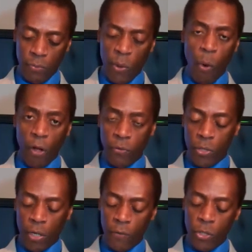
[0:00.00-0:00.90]
We walked through
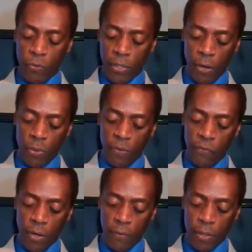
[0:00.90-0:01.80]
several streets that was in
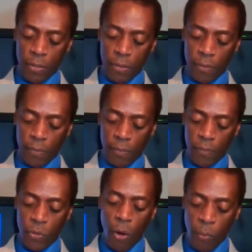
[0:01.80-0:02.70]
front of us.
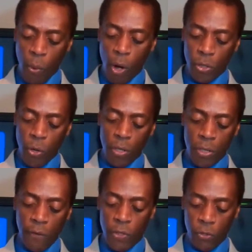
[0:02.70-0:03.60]
We walked towards
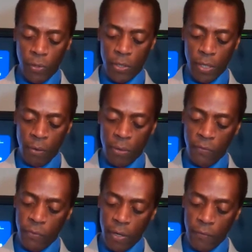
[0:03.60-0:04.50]
several streets that was in
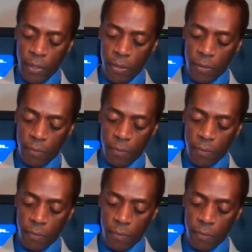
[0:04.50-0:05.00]
front of us.